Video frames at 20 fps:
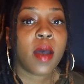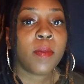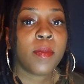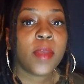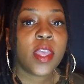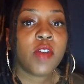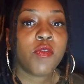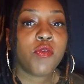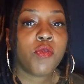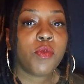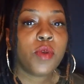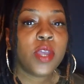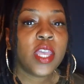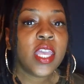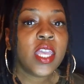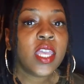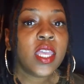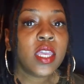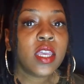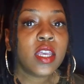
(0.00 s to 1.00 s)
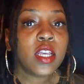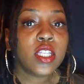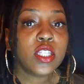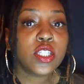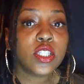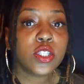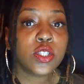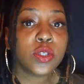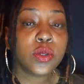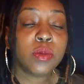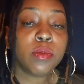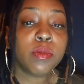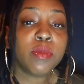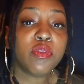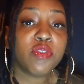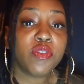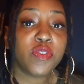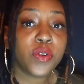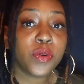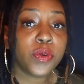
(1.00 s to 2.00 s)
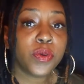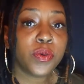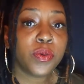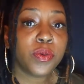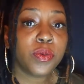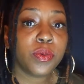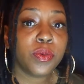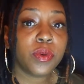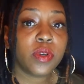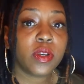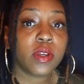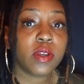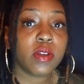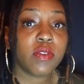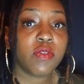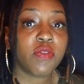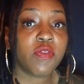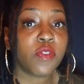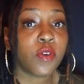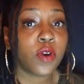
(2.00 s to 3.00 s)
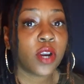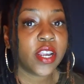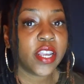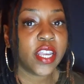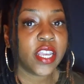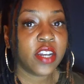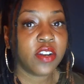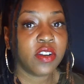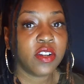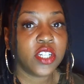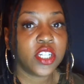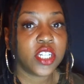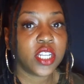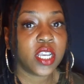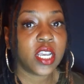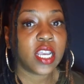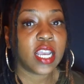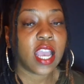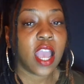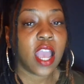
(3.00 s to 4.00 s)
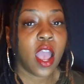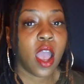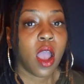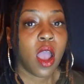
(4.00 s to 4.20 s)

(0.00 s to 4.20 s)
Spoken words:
If we consume food for energy,